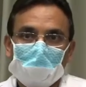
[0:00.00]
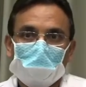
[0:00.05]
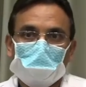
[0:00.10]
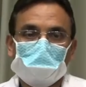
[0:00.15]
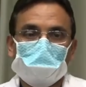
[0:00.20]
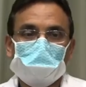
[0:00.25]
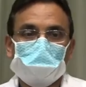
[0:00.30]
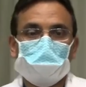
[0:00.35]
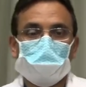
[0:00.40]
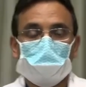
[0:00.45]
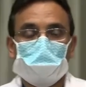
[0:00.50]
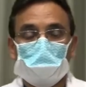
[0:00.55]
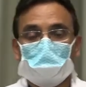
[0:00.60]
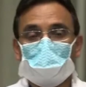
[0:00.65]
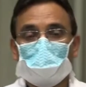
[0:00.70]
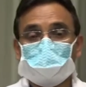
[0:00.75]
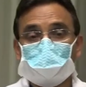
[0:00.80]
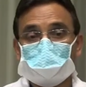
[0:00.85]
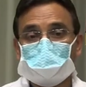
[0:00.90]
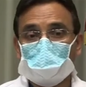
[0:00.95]
And if you don't
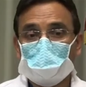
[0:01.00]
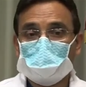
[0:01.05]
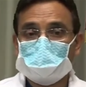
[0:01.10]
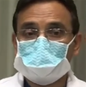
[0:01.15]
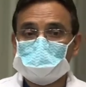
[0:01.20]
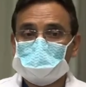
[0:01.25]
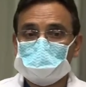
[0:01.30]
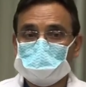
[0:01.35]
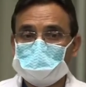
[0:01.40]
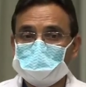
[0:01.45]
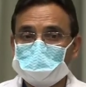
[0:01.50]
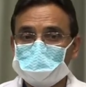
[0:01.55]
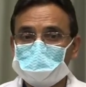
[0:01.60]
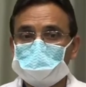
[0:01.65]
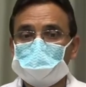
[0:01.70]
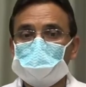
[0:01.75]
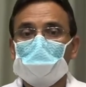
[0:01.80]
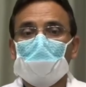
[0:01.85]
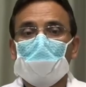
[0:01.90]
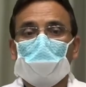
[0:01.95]
have the proper
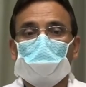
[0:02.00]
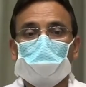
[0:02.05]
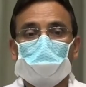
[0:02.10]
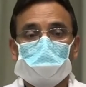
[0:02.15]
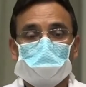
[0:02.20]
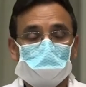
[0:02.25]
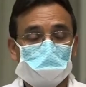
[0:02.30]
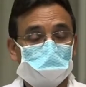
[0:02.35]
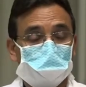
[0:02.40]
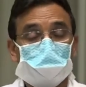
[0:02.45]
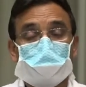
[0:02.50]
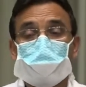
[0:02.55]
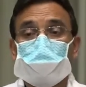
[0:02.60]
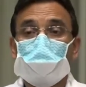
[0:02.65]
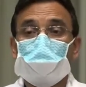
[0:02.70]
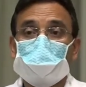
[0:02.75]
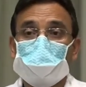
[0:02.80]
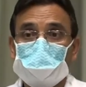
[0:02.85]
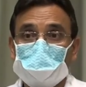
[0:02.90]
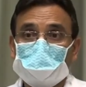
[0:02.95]
shoes or the foot's
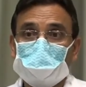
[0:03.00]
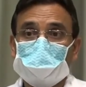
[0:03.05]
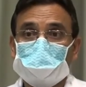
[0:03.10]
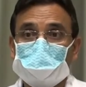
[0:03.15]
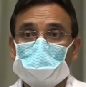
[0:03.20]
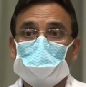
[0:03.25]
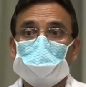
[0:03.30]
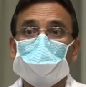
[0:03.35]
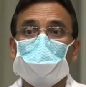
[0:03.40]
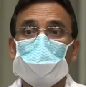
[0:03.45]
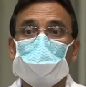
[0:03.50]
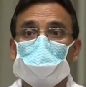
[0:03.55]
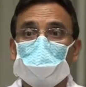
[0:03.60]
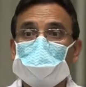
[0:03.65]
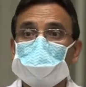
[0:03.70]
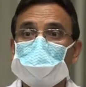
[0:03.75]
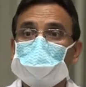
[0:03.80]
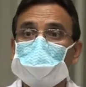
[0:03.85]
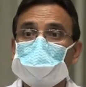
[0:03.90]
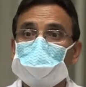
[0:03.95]
not working properly,
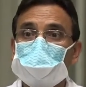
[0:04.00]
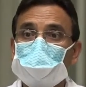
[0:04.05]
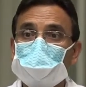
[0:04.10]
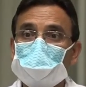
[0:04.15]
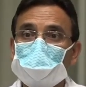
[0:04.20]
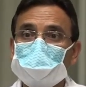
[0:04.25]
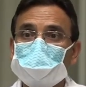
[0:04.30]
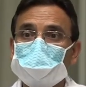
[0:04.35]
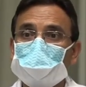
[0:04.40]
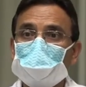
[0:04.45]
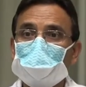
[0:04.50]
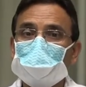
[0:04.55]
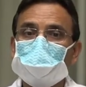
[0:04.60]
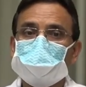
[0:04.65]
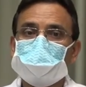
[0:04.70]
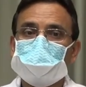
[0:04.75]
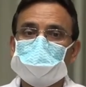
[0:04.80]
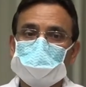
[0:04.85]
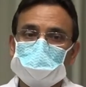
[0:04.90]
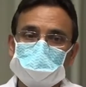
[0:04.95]
then you can make
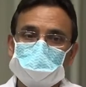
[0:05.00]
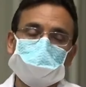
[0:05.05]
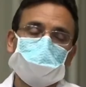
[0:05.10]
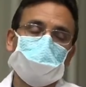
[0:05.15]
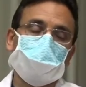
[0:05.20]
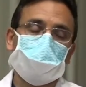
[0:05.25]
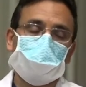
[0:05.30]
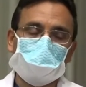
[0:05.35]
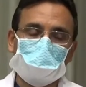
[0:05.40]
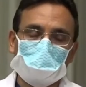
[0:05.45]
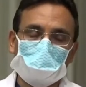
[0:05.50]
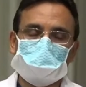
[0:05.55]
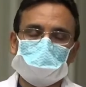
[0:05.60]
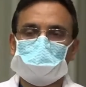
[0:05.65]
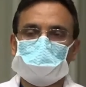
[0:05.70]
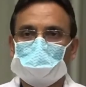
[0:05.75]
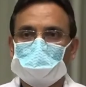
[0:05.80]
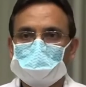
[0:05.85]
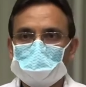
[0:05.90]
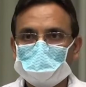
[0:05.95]
shoes or
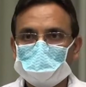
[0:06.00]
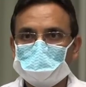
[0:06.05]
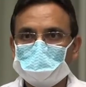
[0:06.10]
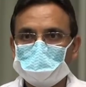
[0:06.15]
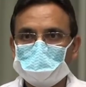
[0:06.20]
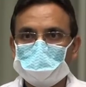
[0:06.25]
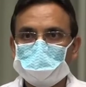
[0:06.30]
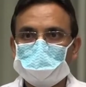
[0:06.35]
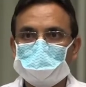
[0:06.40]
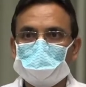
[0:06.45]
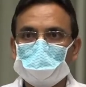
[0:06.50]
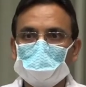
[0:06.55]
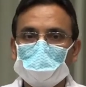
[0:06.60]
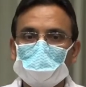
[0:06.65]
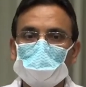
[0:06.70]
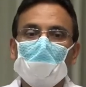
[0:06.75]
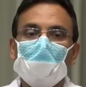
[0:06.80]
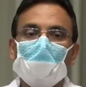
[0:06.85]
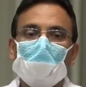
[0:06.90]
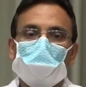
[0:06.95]
podiatrists can shoes that
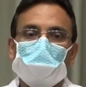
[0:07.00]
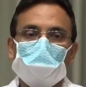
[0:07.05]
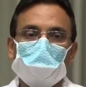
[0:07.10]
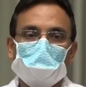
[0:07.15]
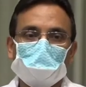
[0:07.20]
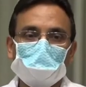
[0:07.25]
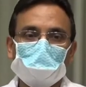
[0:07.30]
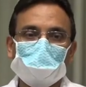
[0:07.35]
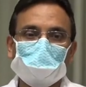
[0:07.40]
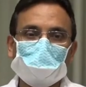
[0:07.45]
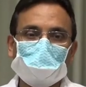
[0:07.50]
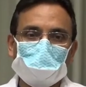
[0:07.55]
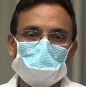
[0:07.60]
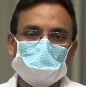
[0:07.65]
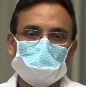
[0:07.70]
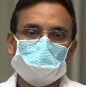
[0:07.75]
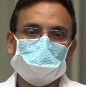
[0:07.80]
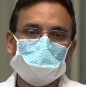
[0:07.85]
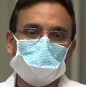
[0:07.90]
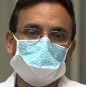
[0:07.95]
will
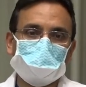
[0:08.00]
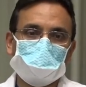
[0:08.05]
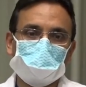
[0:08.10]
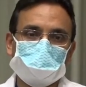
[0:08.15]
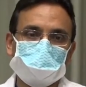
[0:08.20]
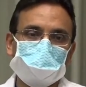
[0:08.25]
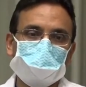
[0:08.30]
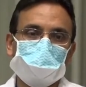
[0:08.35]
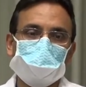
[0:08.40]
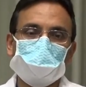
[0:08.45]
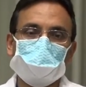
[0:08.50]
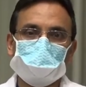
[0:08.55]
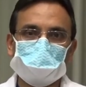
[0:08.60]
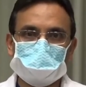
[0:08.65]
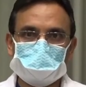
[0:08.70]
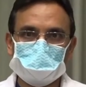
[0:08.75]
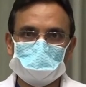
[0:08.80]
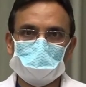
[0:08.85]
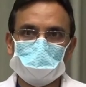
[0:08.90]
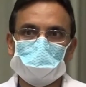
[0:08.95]
allow for that pressure to be
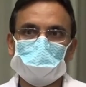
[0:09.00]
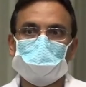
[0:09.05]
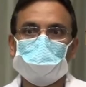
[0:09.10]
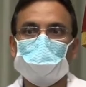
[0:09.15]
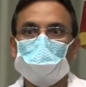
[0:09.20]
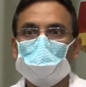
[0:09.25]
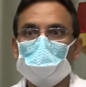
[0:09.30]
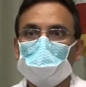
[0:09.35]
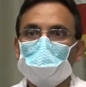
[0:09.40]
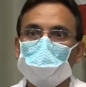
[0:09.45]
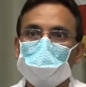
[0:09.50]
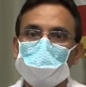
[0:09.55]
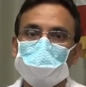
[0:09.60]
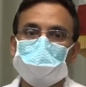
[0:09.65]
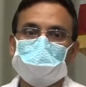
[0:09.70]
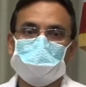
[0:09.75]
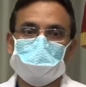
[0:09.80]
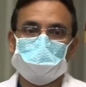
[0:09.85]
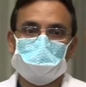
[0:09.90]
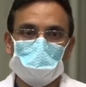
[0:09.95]
distributed to where it's
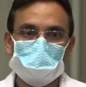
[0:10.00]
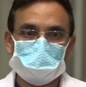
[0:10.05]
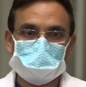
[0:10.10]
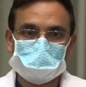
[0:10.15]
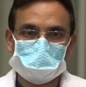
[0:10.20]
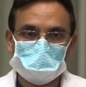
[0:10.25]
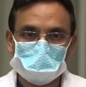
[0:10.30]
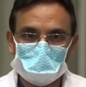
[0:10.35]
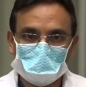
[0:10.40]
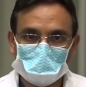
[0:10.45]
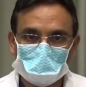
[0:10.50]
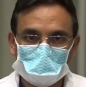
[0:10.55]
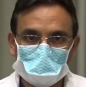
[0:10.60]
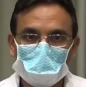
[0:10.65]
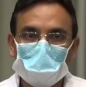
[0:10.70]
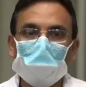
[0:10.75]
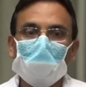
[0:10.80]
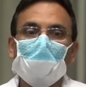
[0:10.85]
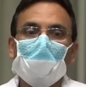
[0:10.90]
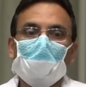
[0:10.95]
supposed to be
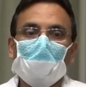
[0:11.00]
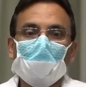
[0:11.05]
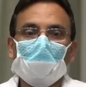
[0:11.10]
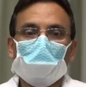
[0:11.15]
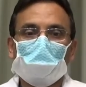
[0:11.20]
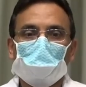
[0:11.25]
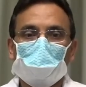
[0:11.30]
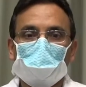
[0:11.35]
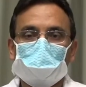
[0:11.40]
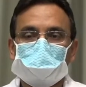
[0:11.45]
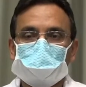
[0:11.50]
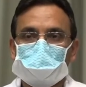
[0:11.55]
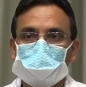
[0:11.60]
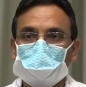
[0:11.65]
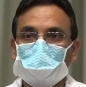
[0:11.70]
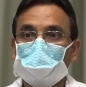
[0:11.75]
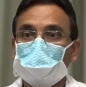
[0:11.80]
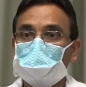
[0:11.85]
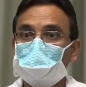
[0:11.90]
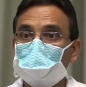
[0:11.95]
um, so
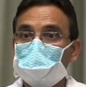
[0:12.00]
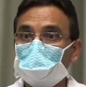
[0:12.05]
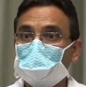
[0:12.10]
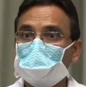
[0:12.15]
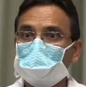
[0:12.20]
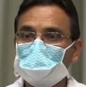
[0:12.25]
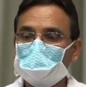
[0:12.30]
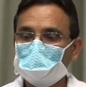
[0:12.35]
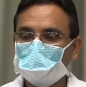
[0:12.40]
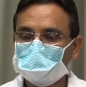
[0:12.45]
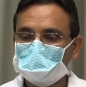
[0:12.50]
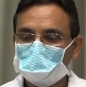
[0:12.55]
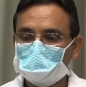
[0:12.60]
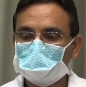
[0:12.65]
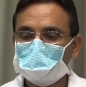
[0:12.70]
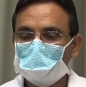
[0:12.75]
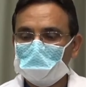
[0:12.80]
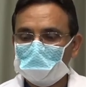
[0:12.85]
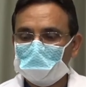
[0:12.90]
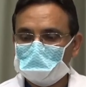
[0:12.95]
that we're not
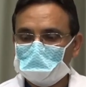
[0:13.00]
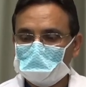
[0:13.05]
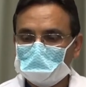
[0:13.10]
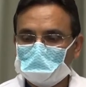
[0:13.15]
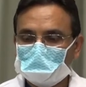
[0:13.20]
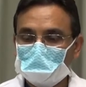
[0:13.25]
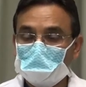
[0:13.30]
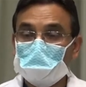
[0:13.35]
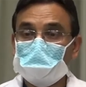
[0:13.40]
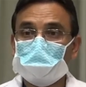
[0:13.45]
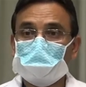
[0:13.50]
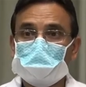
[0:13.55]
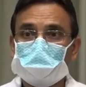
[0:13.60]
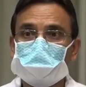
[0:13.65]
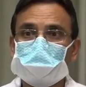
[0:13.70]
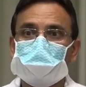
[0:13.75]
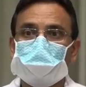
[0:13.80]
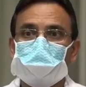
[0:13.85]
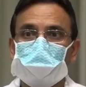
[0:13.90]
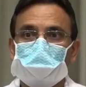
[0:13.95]
having uh,
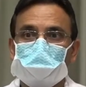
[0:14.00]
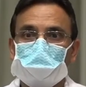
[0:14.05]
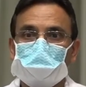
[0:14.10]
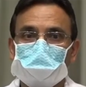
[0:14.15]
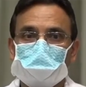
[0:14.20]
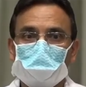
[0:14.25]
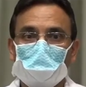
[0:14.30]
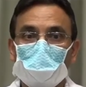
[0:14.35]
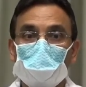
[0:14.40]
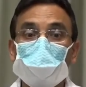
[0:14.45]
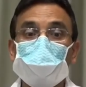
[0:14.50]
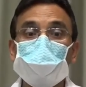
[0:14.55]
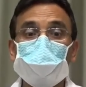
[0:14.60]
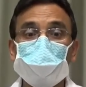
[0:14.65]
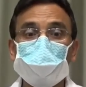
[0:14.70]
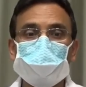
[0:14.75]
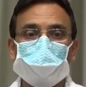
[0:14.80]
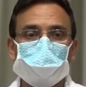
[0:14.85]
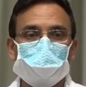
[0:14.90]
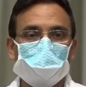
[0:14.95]
areas that aren't
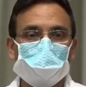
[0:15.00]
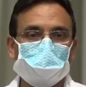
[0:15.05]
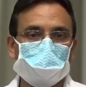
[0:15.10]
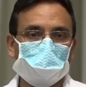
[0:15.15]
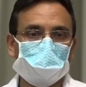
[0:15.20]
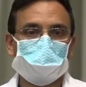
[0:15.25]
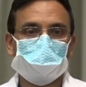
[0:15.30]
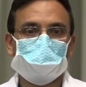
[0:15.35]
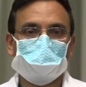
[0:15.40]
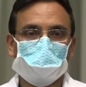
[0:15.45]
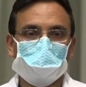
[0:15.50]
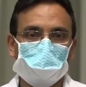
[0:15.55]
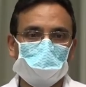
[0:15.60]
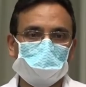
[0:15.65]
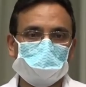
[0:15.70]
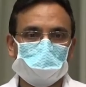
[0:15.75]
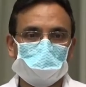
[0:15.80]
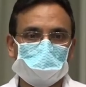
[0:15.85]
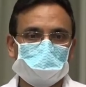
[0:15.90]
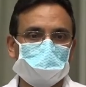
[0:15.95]
used to seeing pressure,
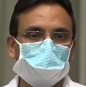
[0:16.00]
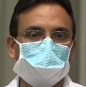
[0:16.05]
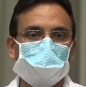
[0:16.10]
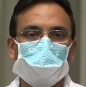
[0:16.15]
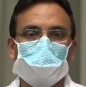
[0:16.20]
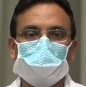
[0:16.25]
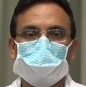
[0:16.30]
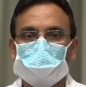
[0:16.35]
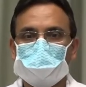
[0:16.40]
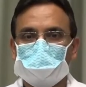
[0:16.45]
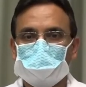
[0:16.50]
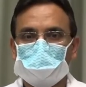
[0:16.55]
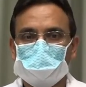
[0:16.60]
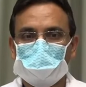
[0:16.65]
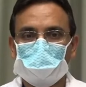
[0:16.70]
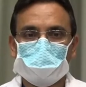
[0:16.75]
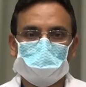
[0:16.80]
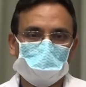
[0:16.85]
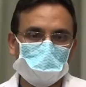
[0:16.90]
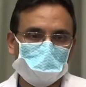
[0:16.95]
developing pressure, and then
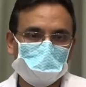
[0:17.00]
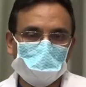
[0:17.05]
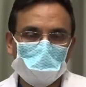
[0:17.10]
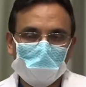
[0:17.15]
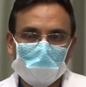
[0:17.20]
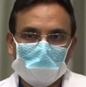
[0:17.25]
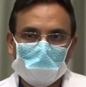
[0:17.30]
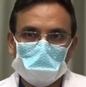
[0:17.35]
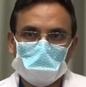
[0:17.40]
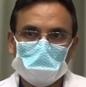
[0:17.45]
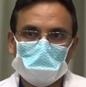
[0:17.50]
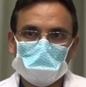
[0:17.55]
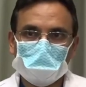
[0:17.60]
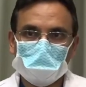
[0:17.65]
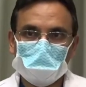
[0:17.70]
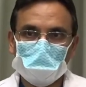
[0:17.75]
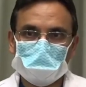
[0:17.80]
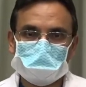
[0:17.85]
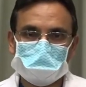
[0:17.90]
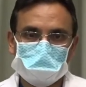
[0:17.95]
developing uh,
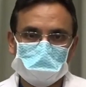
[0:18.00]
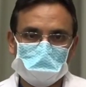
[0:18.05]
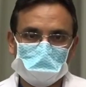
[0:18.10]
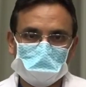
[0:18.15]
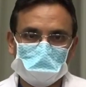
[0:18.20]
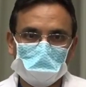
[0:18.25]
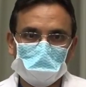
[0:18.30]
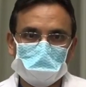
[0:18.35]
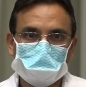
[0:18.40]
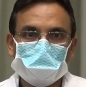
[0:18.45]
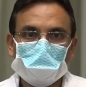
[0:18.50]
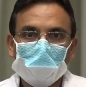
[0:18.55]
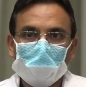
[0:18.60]
an ulcer with them.